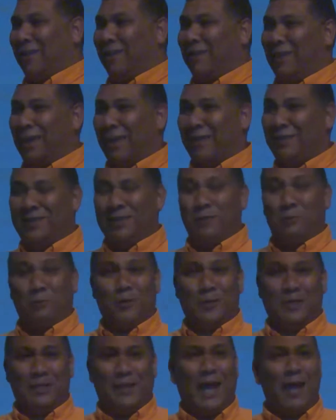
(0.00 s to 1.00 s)
that it
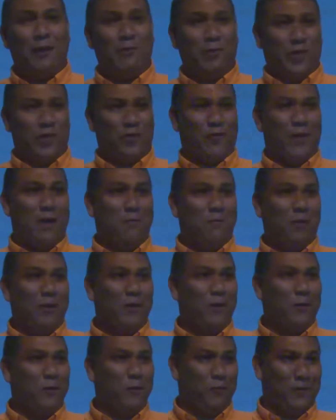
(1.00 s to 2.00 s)
was an Irish
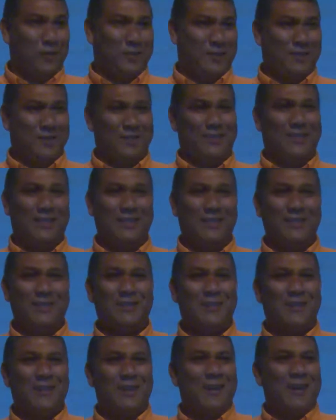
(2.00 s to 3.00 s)
family who visited her,
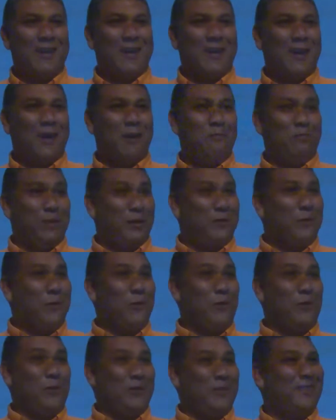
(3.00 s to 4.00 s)
and
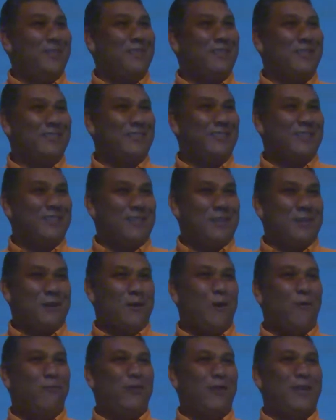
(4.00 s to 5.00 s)
because
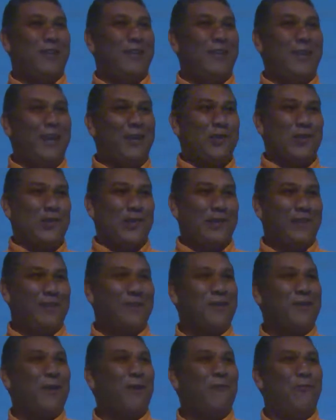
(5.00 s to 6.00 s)
of the connection
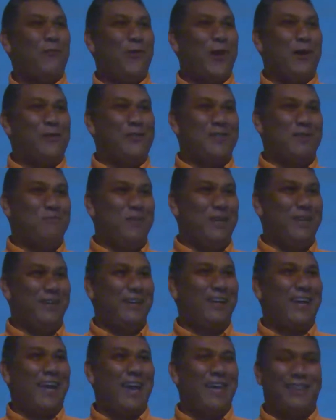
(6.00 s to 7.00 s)
of Rosie being
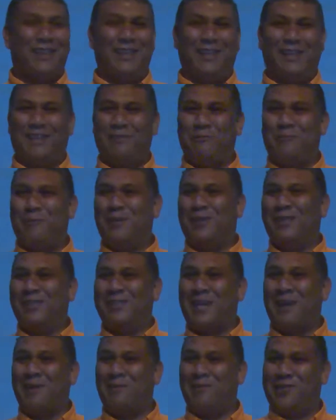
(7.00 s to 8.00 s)
a Catholic with
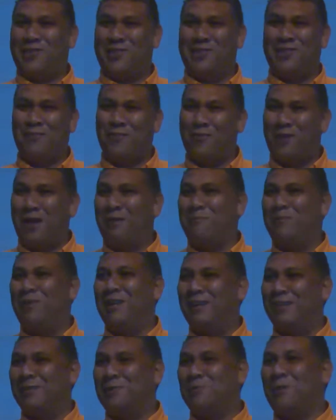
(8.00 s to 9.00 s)
this Irish
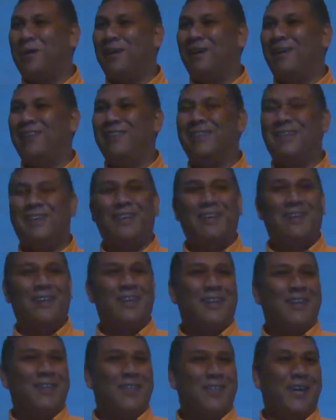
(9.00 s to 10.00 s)
family as well,
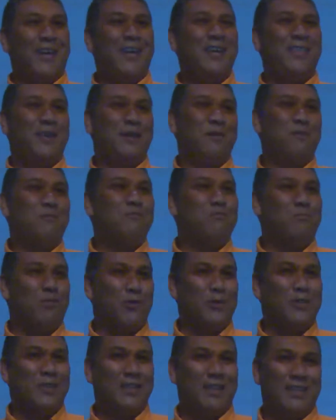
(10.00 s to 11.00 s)
they then
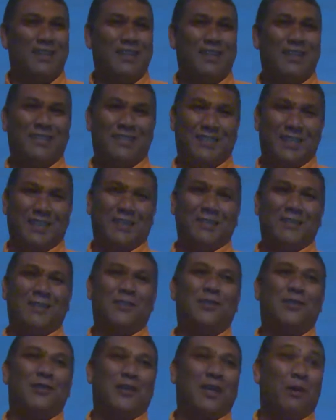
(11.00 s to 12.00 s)
bought her a ticket
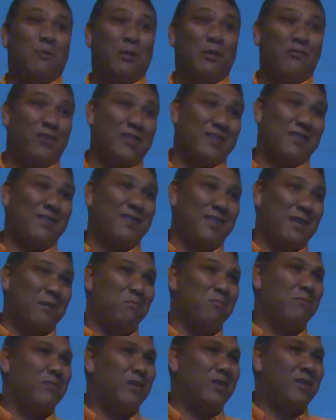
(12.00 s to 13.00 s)
to come and visit
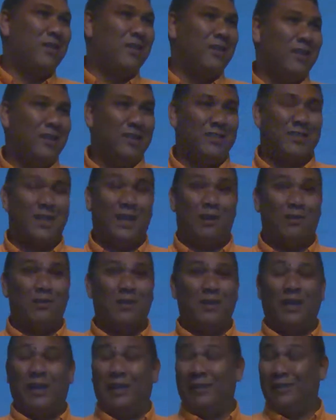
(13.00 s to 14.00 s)
them in town,
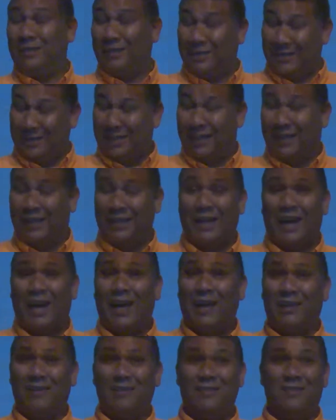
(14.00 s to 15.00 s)
in
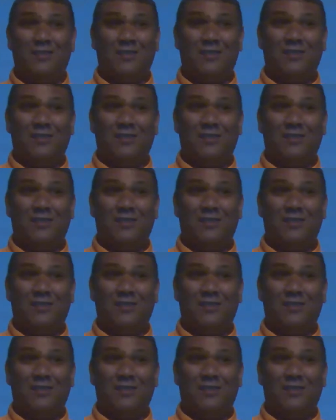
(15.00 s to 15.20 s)
Ireland.